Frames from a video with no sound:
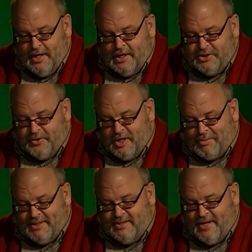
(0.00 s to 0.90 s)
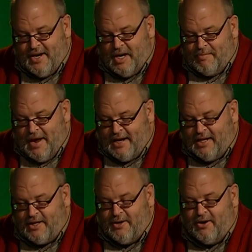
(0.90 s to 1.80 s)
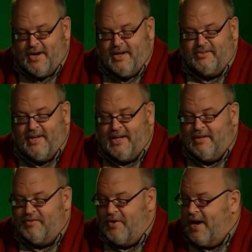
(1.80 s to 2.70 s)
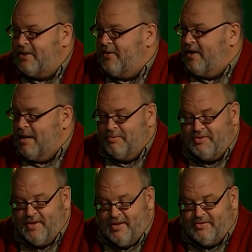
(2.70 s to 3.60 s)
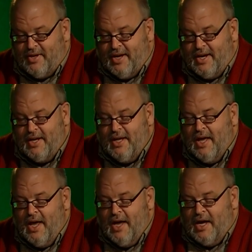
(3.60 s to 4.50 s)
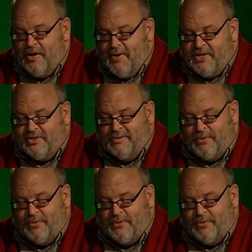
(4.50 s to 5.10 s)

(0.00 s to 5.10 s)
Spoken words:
Joining me today are Maggie Curry, Executive Director at MCSA, and Rachel